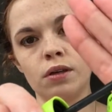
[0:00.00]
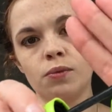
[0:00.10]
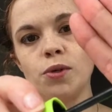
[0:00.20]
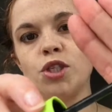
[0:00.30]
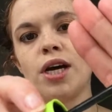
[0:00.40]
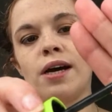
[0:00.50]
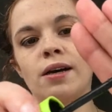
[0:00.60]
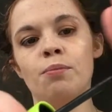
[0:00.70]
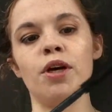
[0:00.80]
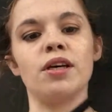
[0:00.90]
which
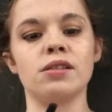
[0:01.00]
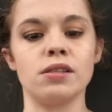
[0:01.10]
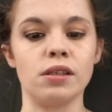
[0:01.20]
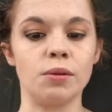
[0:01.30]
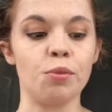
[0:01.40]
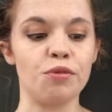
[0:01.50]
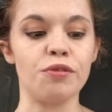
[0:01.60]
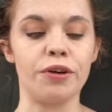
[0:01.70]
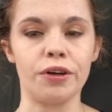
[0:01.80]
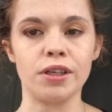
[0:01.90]
I personally
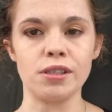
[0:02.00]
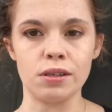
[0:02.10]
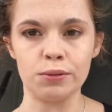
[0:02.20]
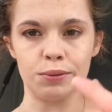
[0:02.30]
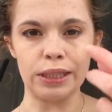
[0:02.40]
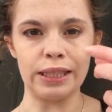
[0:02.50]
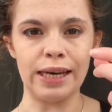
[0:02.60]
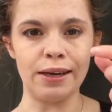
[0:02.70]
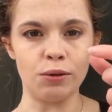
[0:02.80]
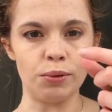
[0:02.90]
prefer because I don't really
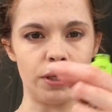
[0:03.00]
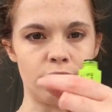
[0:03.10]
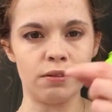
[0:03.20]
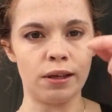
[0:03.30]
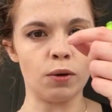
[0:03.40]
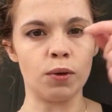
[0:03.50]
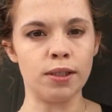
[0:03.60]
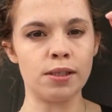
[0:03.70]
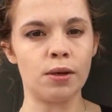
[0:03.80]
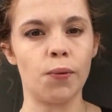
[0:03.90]
like the really thick
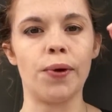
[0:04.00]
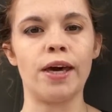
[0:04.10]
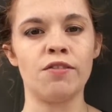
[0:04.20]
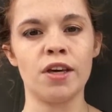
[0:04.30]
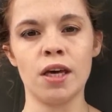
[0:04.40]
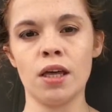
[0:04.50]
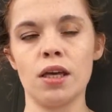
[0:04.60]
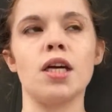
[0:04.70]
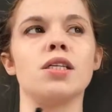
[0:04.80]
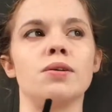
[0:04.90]
ones that are wavy.
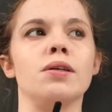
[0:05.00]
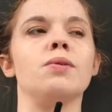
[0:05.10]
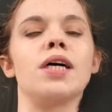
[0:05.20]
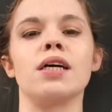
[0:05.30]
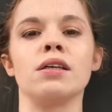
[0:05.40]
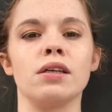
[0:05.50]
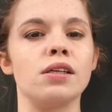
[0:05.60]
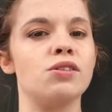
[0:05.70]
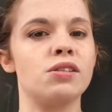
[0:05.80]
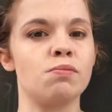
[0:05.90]
I don't know why. I
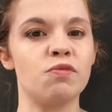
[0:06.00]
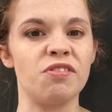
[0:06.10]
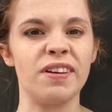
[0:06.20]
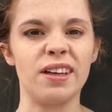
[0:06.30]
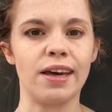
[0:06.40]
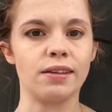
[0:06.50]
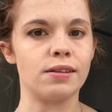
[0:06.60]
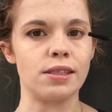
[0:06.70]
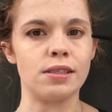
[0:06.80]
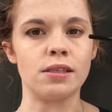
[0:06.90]
just feel like
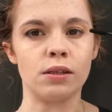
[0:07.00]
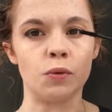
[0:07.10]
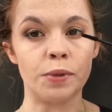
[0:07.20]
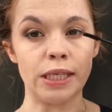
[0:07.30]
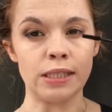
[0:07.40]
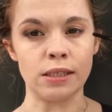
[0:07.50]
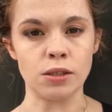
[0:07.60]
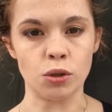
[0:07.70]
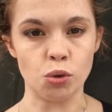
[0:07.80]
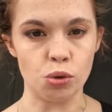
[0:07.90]
this is a little bit easier
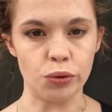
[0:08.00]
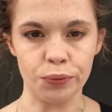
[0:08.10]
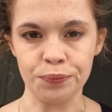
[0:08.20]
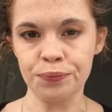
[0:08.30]
to control.